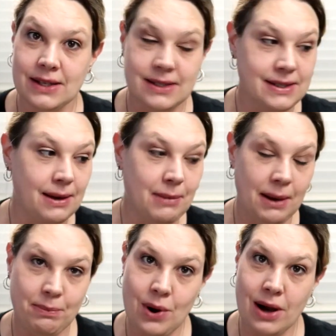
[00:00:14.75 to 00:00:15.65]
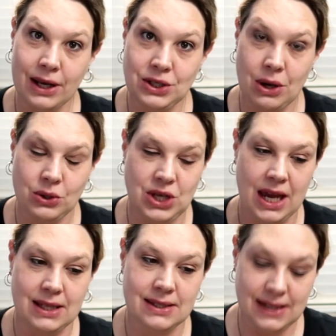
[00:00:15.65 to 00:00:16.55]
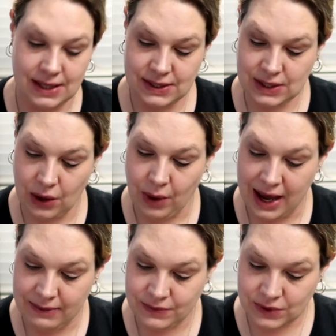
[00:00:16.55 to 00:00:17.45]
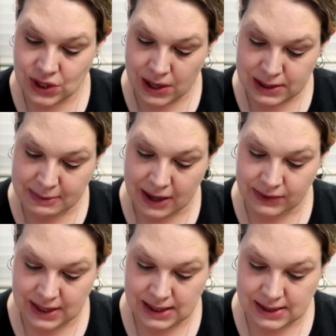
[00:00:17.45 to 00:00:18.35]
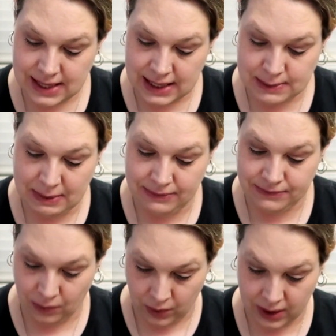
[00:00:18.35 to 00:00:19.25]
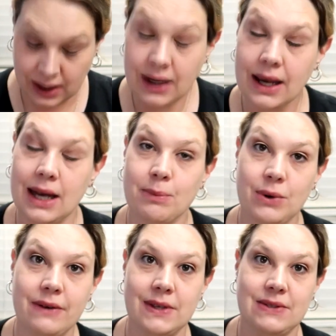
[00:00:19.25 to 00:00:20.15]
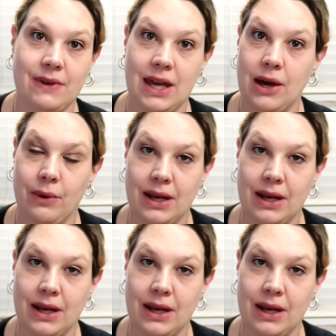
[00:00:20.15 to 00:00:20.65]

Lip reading: some prong and choke chains. So I have talked about these things before in a previous video,